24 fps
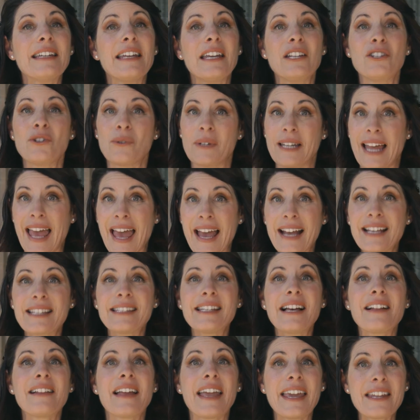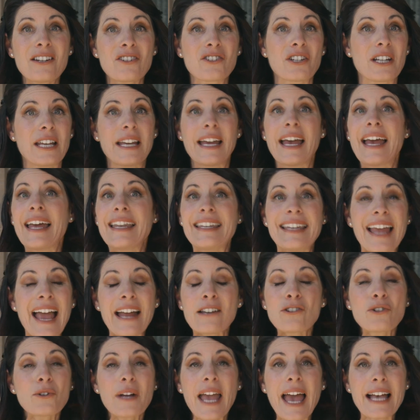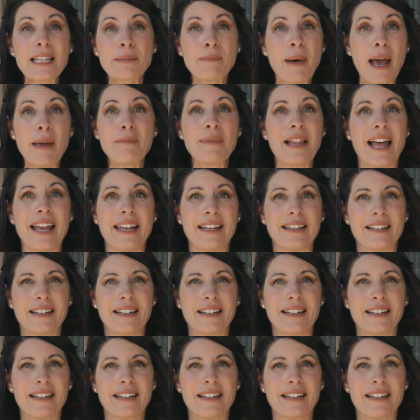into an Xcel Energy natural gas pipeline.